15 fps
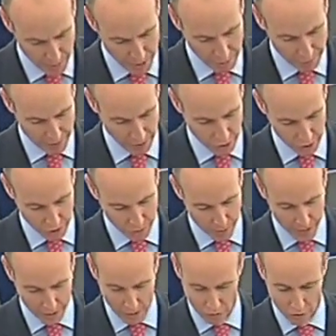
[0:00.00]
to manufactured
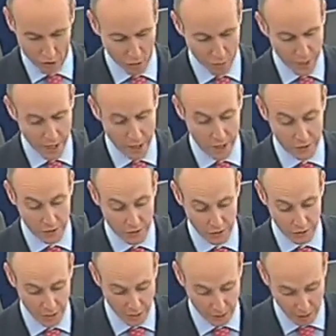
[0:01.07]
tobacco. Denominations
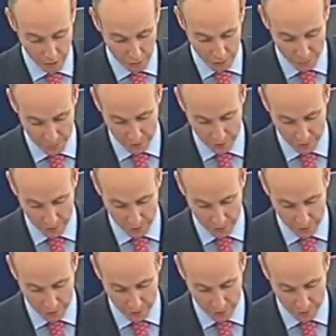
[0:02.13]
and technical